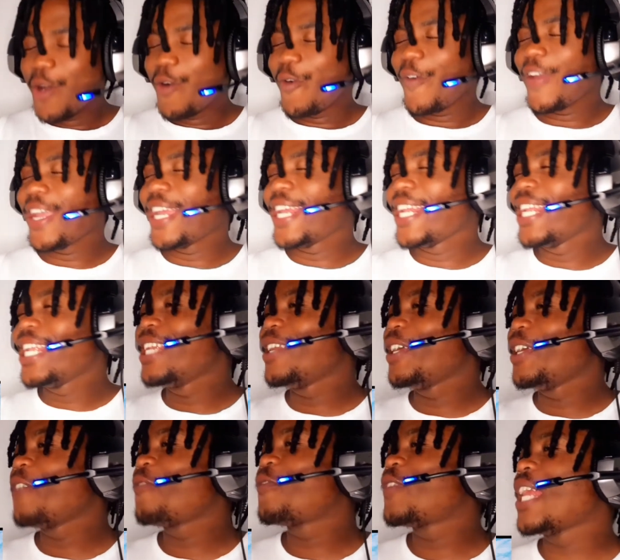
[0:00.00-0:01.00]

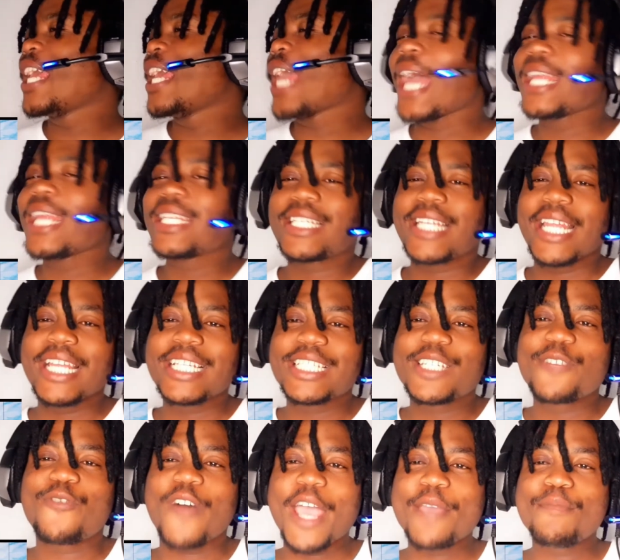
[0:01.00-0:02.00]
If they
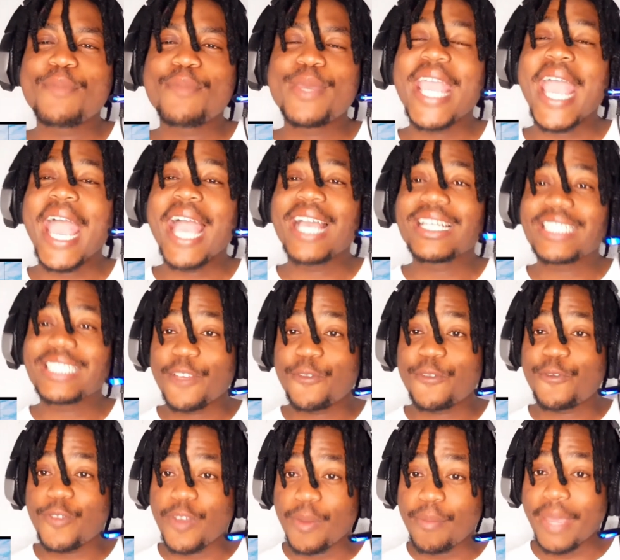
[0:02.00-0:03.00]
identify me as a
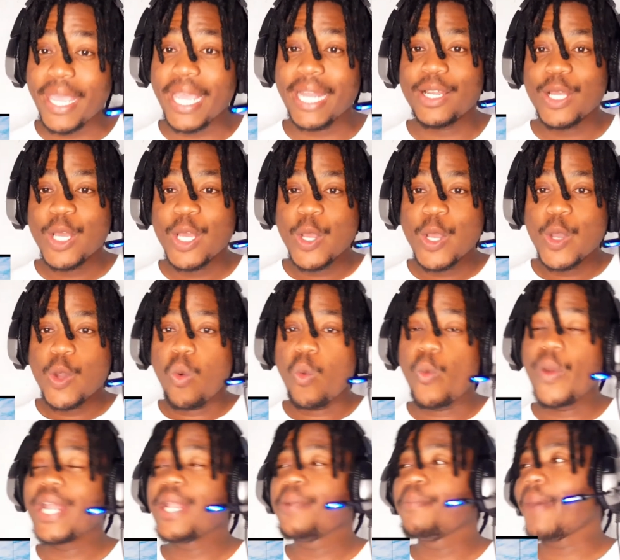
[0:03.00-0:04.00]
female,
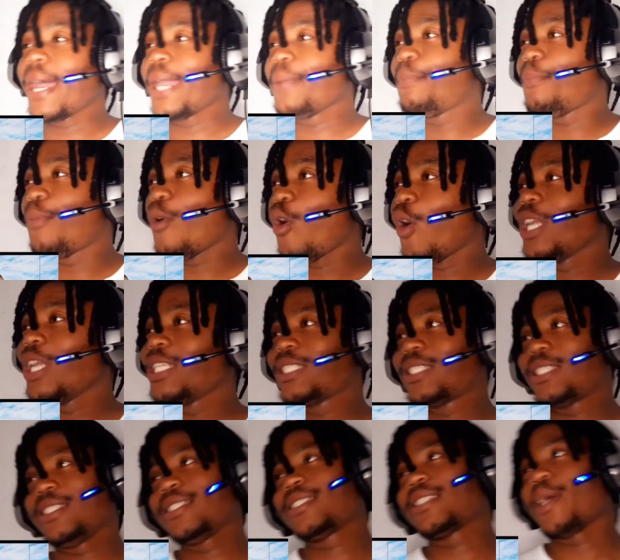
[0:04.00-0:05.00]
will my balls
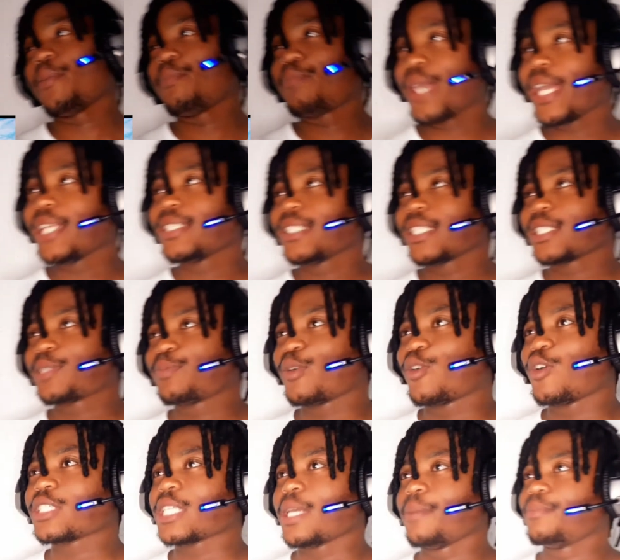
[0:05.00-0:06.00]
disappear just
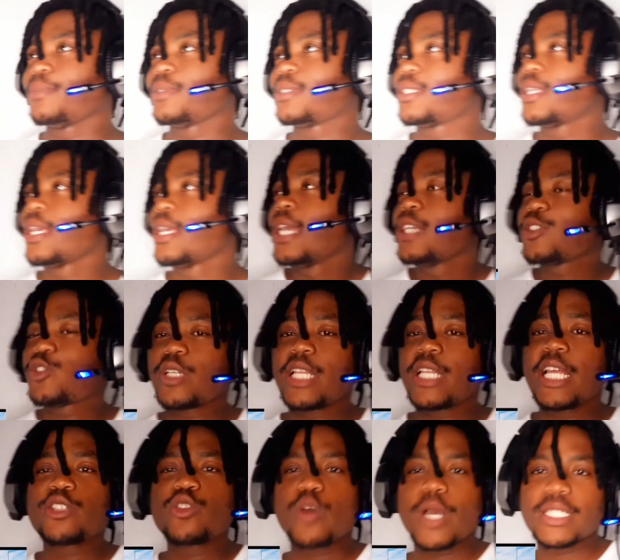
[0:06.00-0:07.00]
because I'm... So
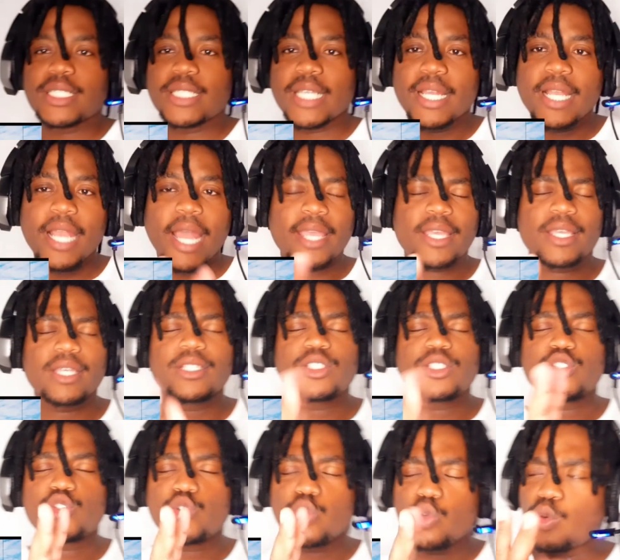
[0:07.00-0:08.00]
that was like a
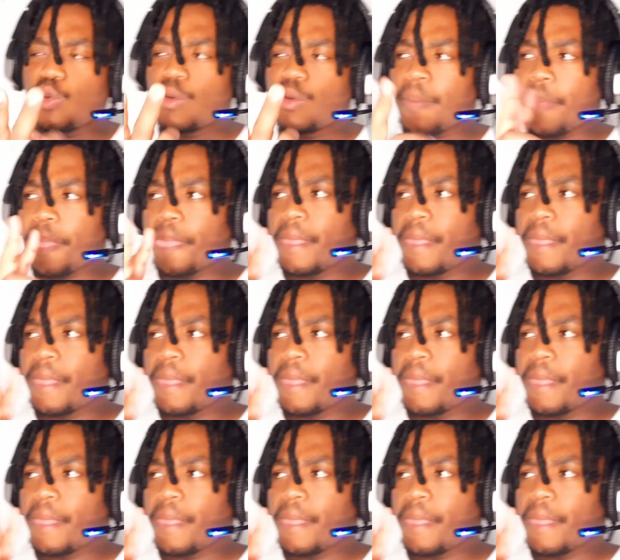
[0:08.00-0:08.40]
two.